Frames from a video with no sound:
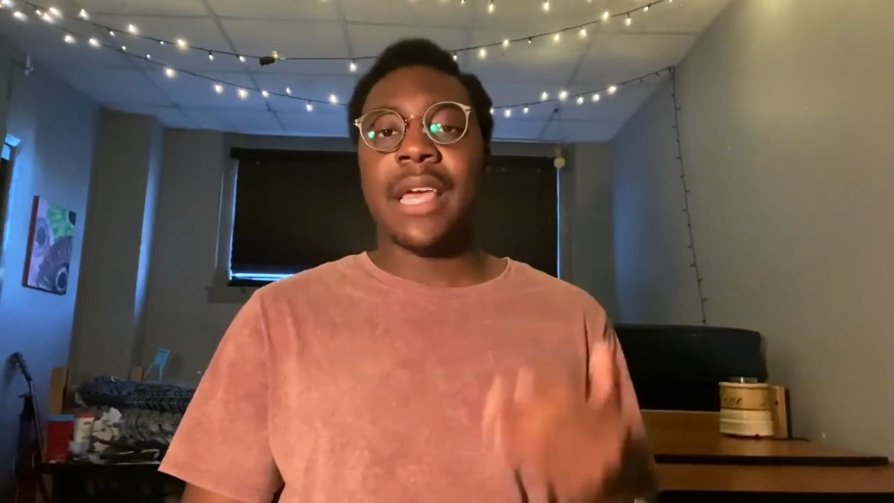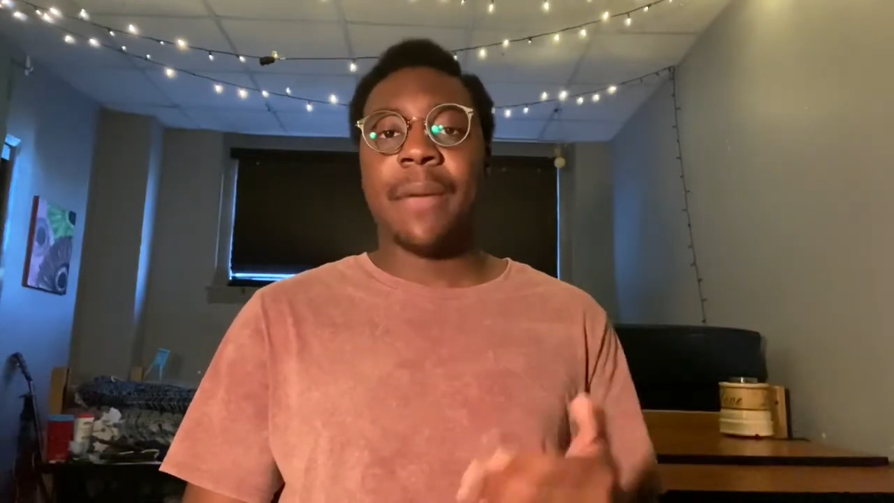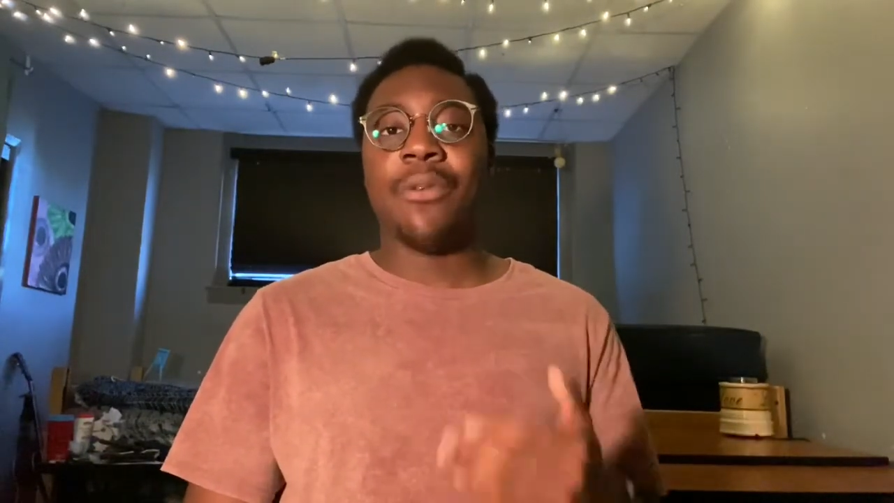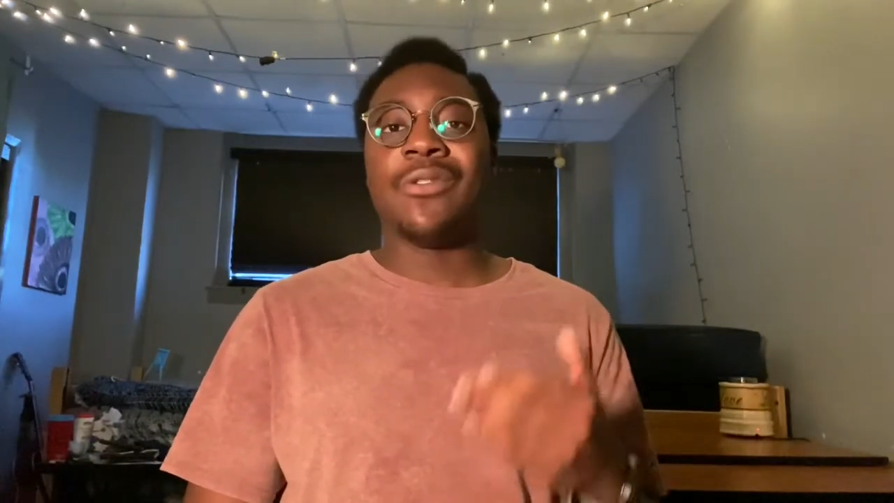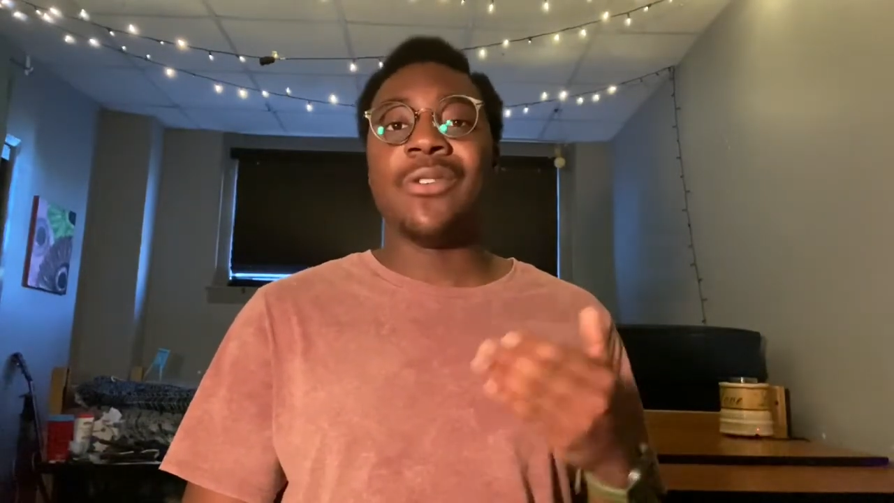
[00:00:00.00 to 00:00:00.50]

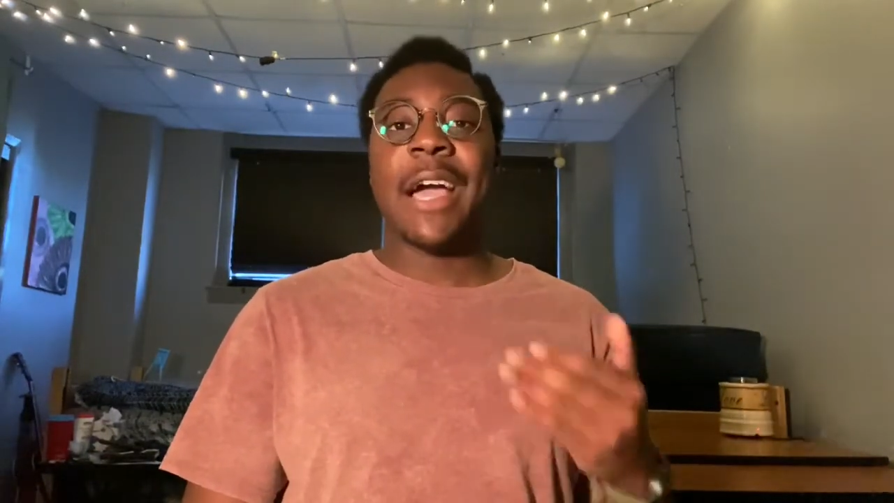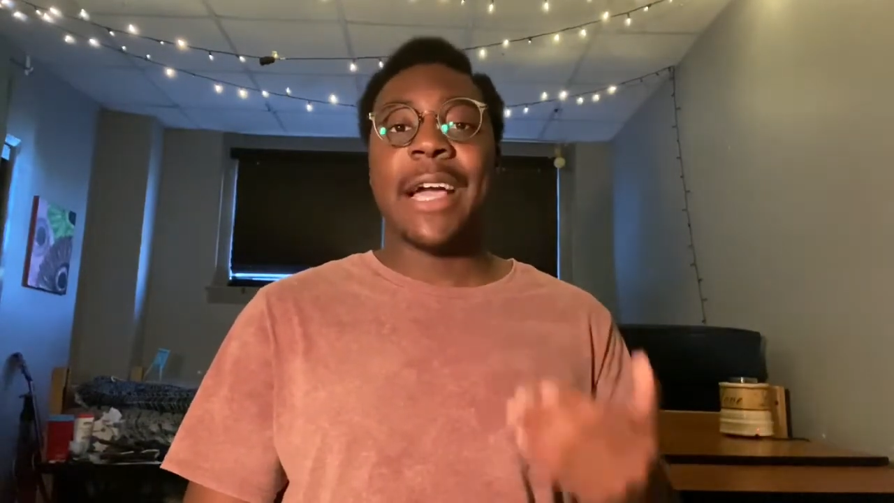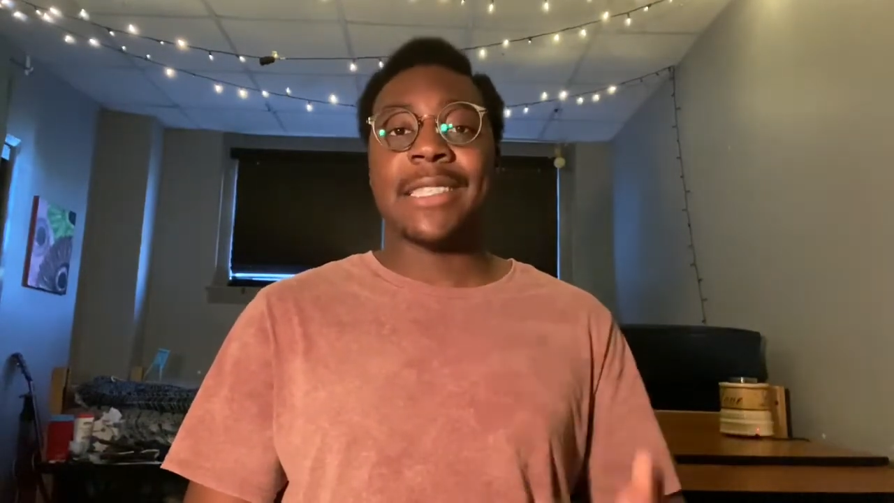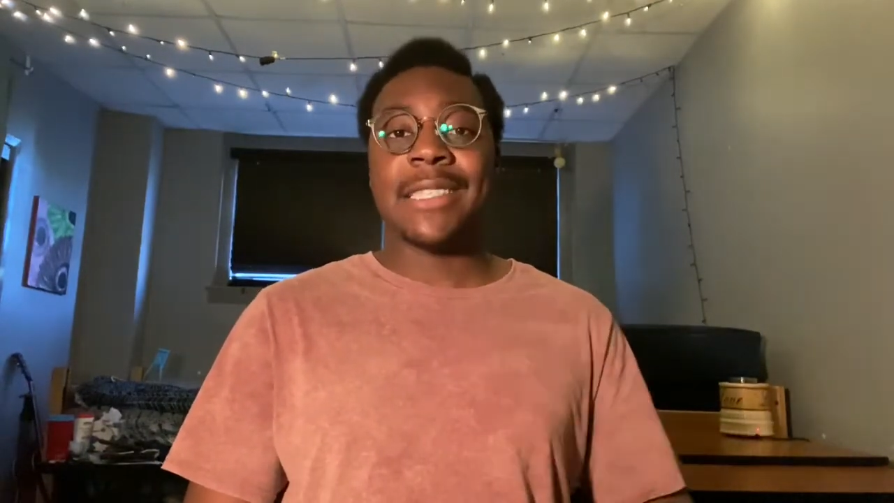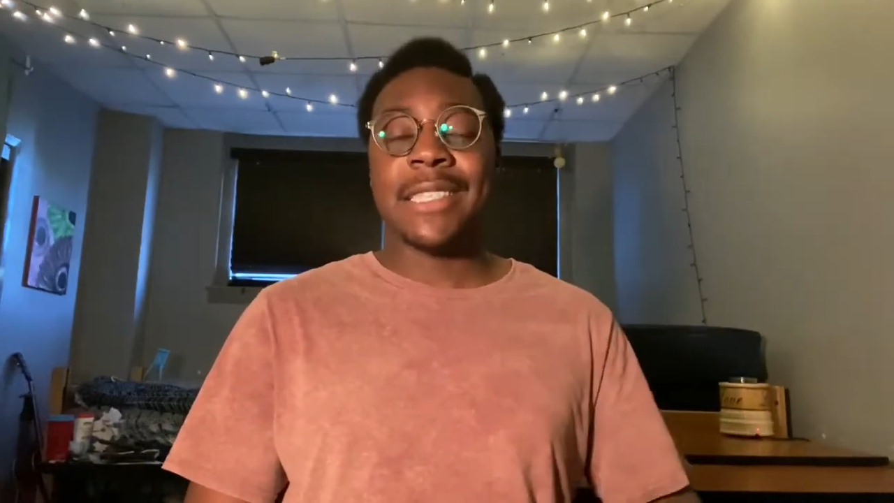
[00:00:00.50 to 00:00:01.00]
able to
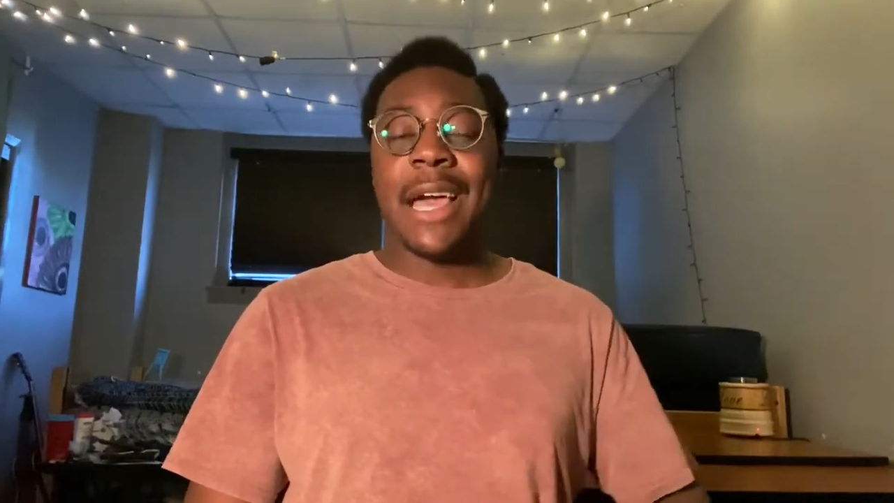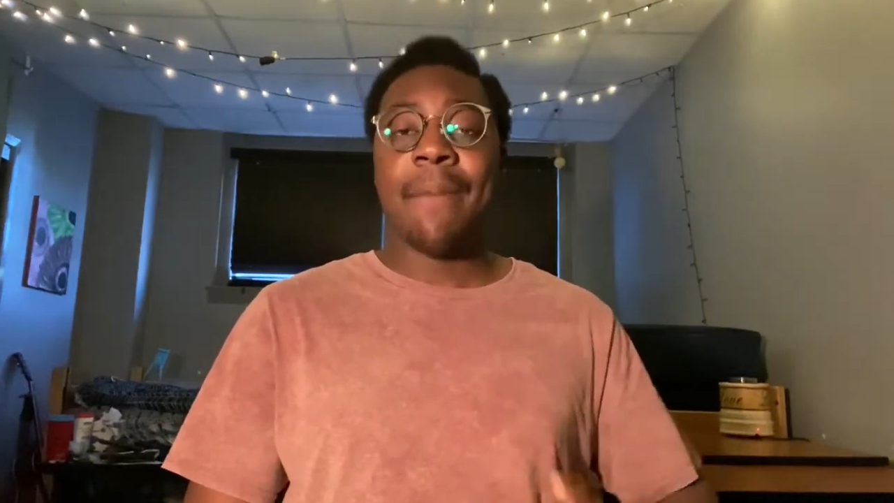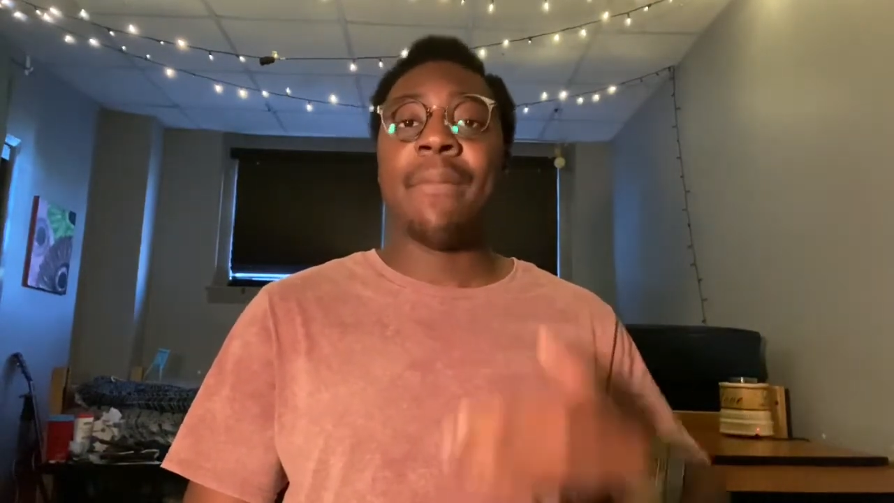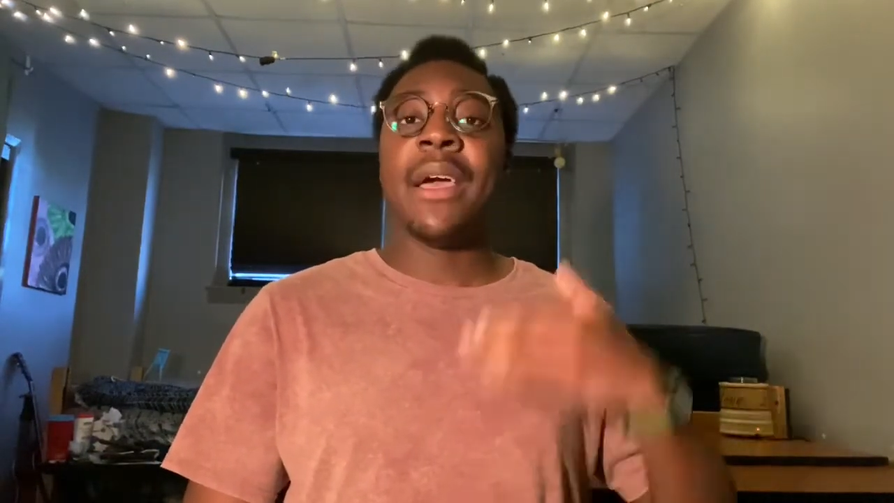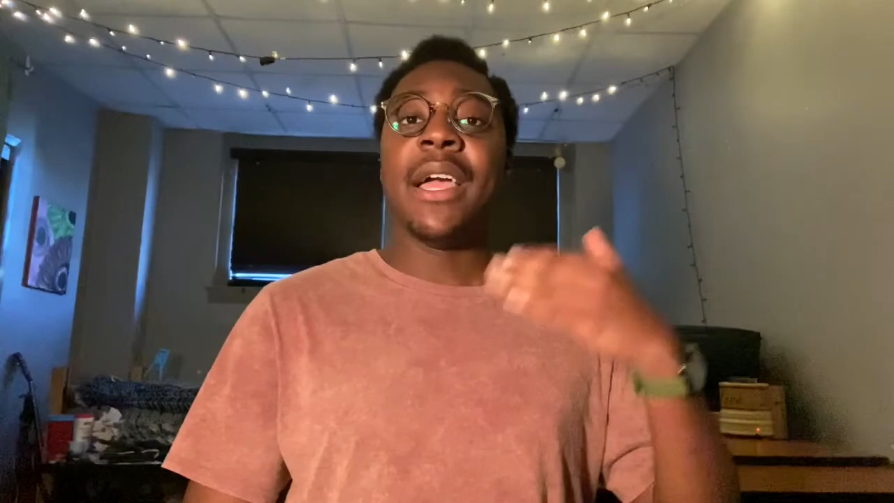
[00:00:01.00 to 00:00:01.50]

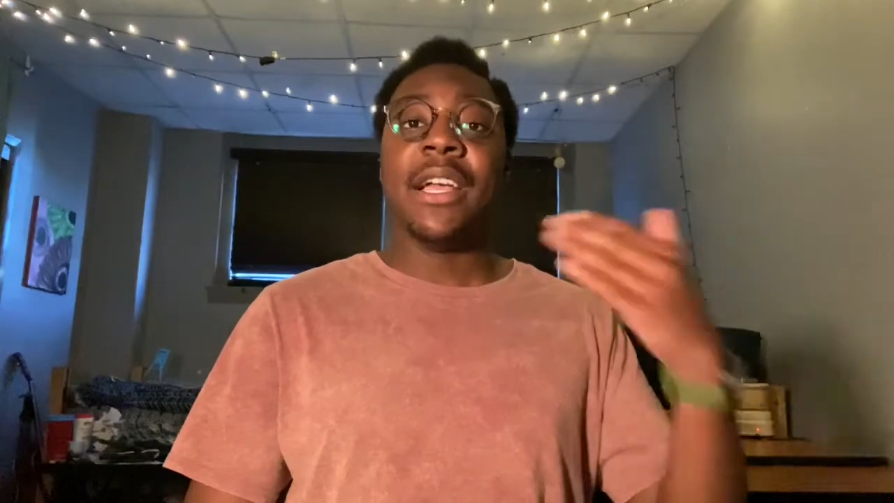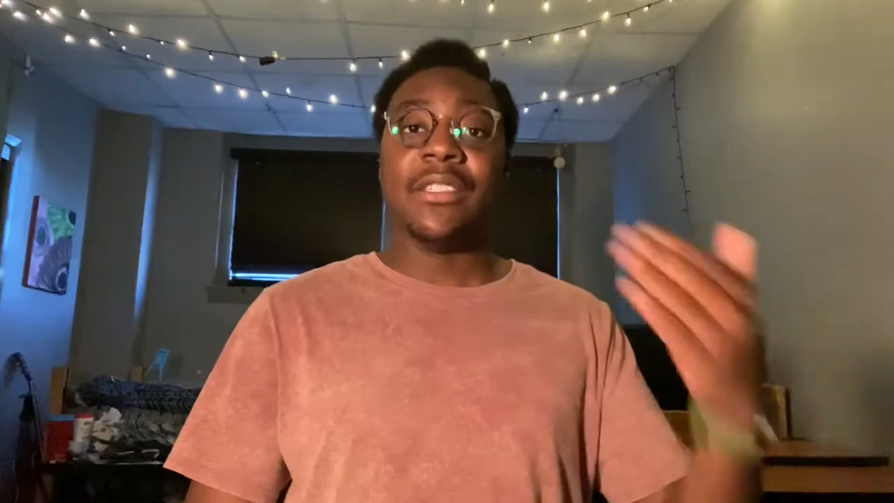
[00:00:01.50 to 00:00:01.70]
accept